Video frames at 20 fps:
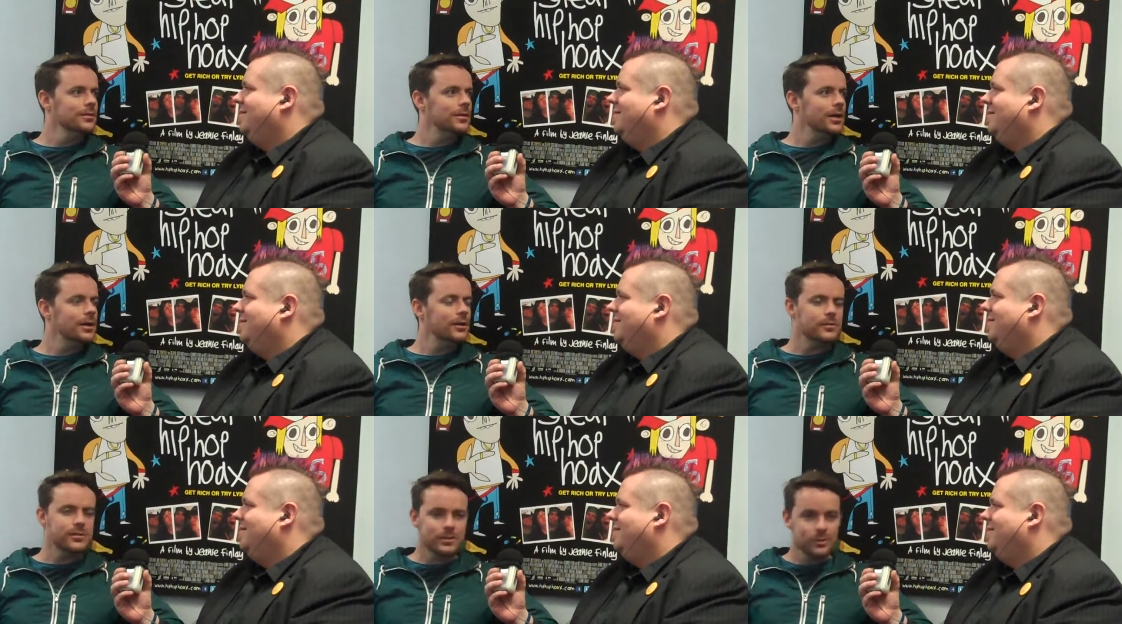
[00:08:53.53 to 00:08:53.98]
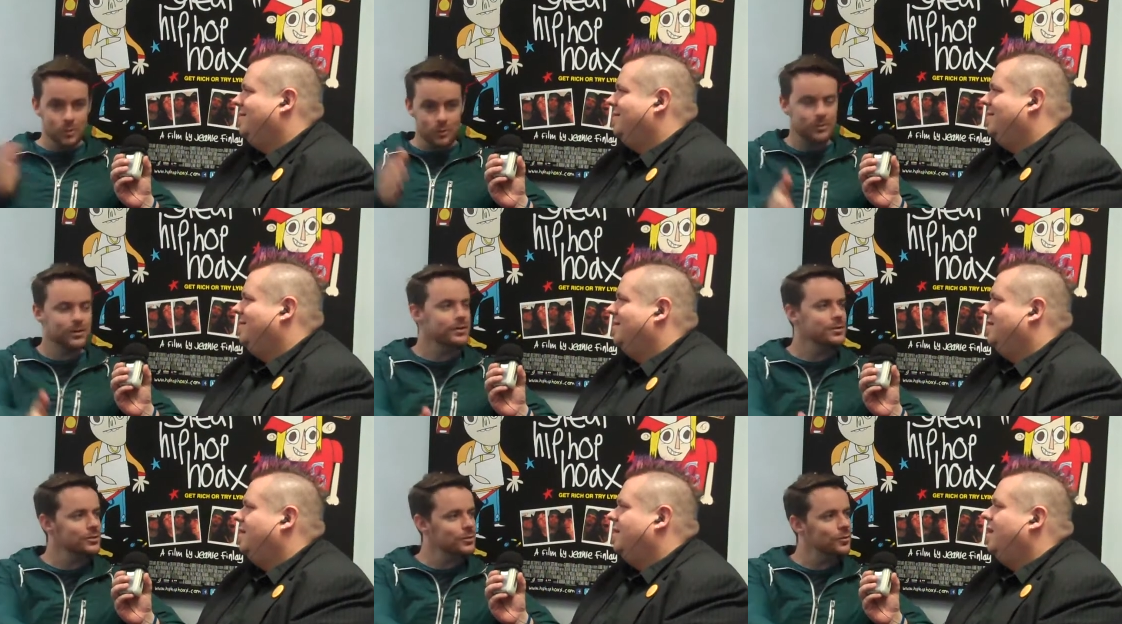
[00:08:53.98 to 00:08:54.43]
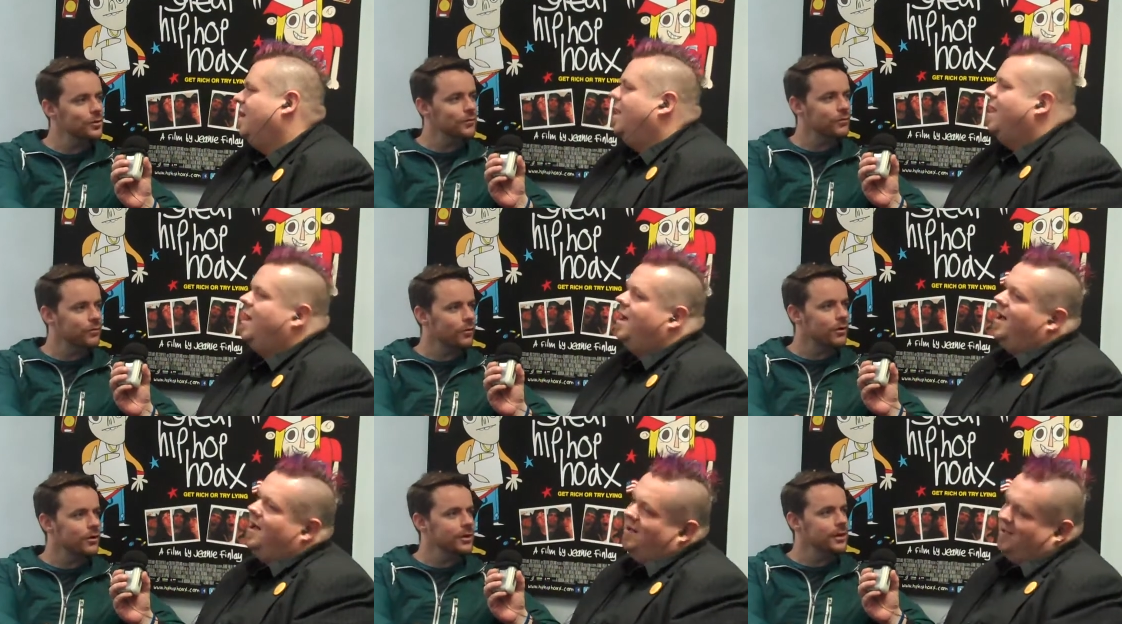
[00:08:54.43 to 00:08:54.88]
Speaker 1: and I was like no but this is the one
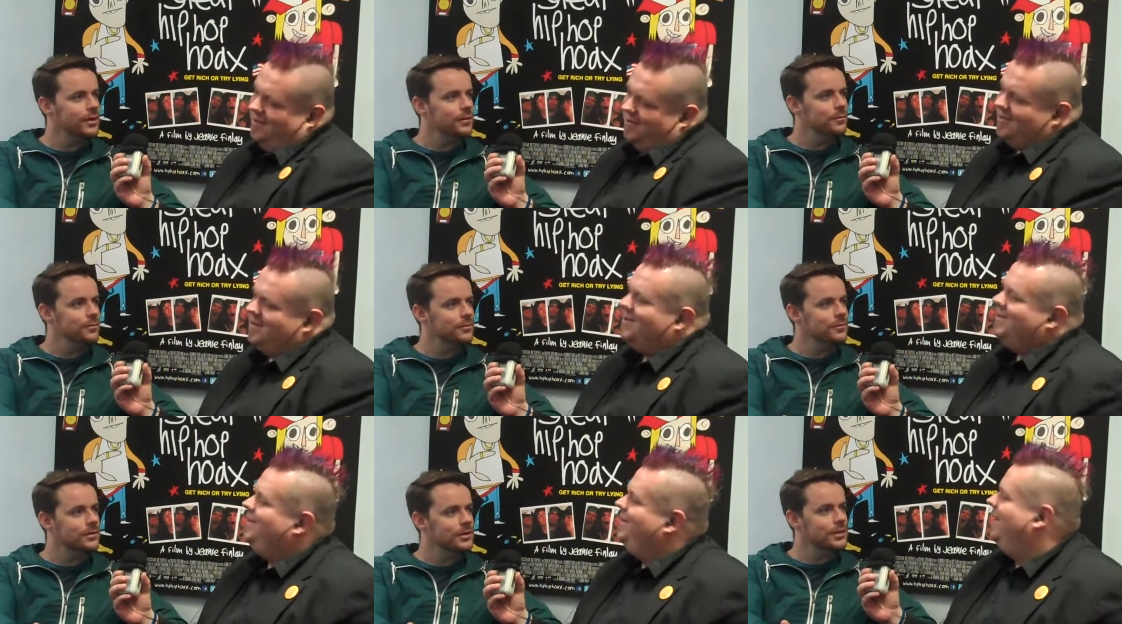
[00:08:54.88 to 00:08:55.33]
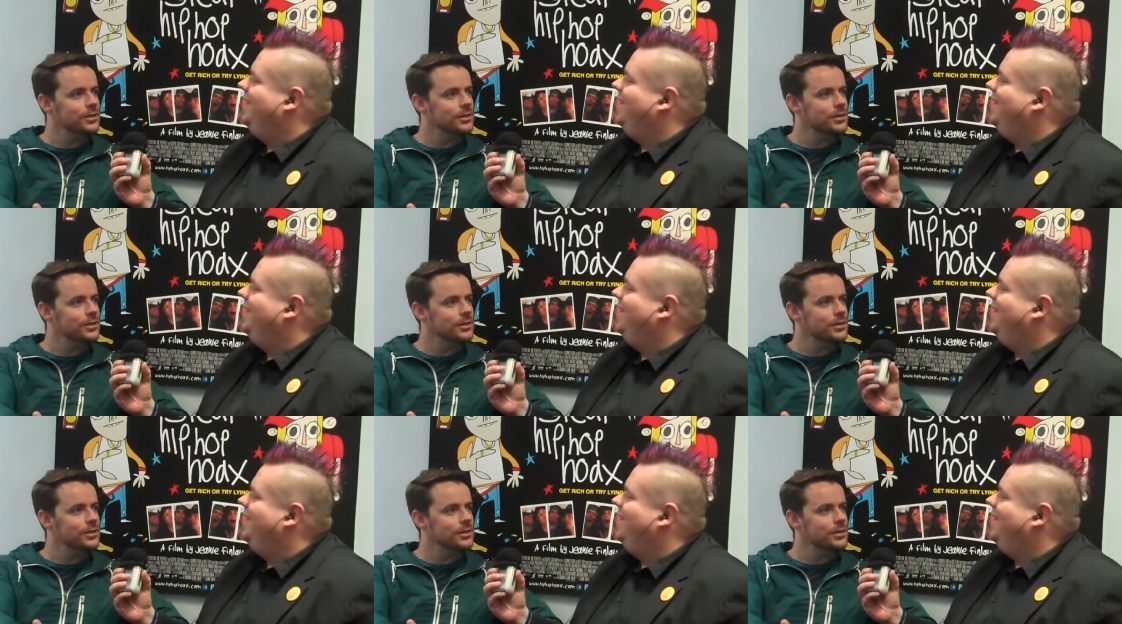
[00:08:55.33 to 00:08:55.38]
for yeah.